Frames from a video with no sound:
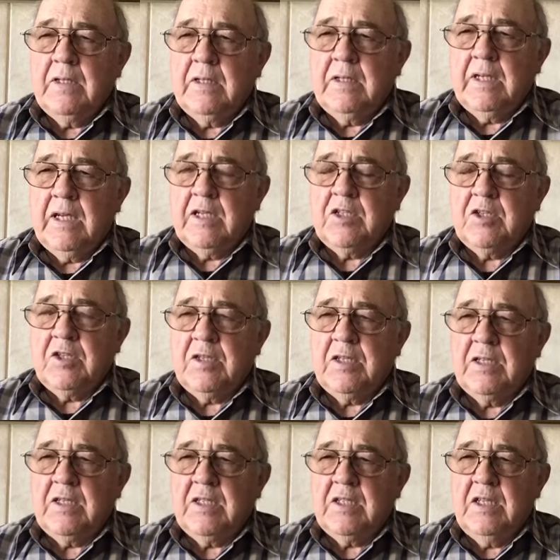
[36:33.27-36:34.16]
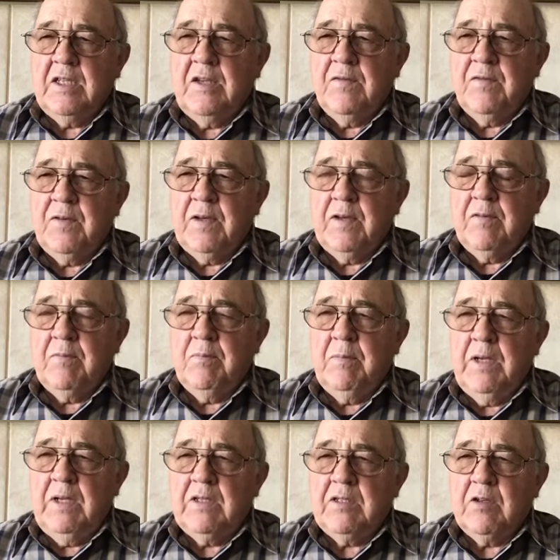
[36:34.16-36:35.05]
touch it and see if it
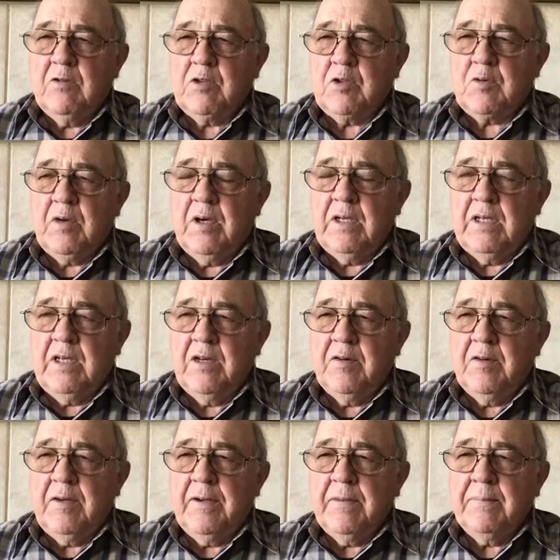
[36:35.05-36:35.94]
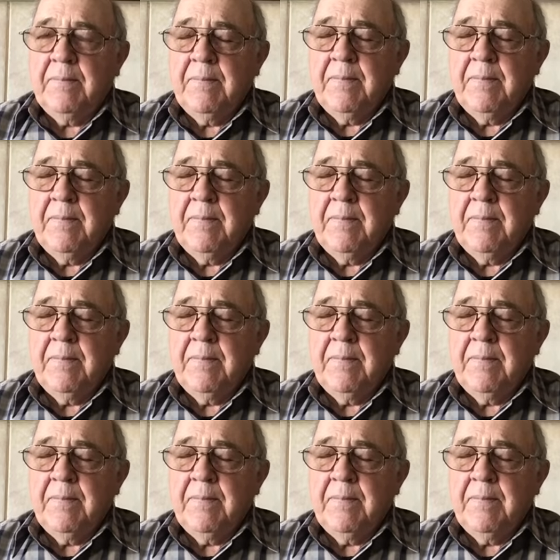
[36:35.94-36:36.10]
meets those criteria.